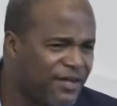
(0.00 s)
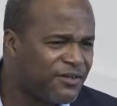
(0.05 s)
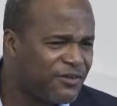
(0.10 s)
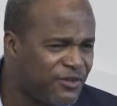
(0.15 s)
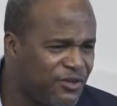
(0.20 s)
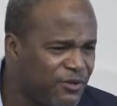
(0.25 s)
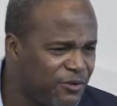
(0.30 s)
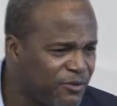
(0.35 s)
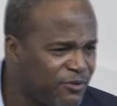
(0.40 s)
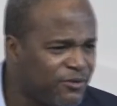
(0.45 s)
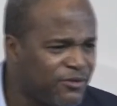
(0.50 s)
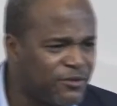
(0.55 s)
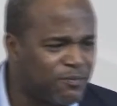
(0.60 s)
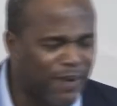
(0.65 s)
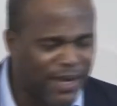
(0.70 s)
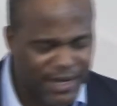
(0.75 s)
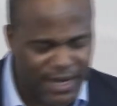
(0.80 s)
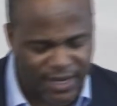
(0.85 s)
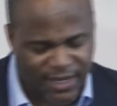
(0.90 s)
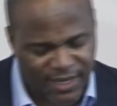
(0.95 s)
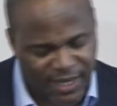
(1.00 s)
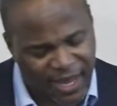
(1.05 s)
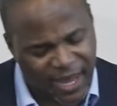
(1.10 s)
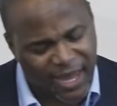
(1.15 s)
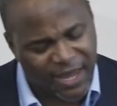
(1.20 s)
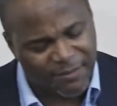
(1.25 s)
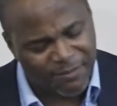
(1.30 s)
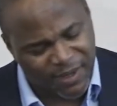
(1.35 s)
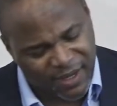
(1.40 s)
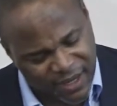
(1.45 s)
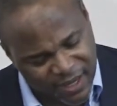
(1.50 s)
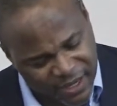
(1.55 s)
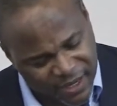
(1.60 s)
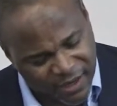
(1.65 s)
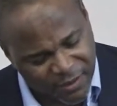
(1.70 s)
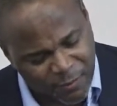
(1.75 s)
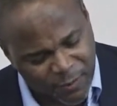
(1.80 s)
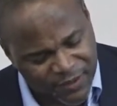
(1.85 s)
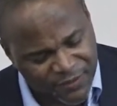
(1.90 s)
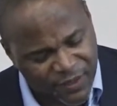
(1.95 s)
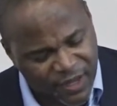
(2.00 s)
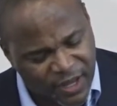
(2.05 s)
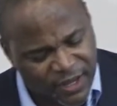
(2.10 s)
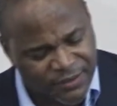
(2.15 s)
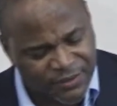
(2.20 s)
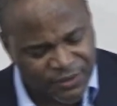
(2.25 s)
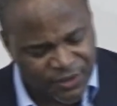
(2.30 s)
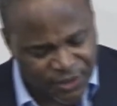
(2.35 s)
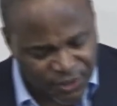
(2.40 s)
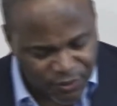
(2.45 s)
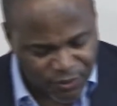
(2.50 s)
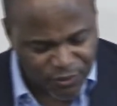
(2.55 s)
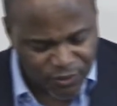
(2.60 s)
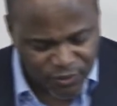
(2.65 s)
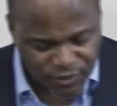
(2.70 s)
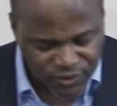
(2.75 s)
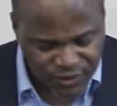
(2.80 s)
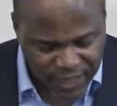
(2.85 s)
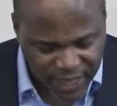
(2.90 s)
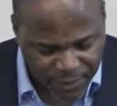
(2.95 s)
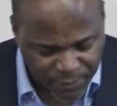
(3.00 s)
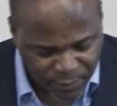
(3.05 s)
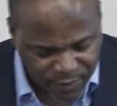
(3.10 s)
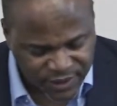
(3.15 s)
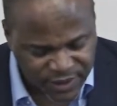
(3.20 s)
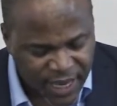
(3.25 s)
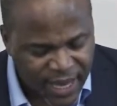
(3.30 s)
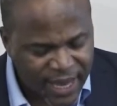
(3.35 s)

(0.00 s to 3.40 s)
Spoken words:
news, but they came in with a news that was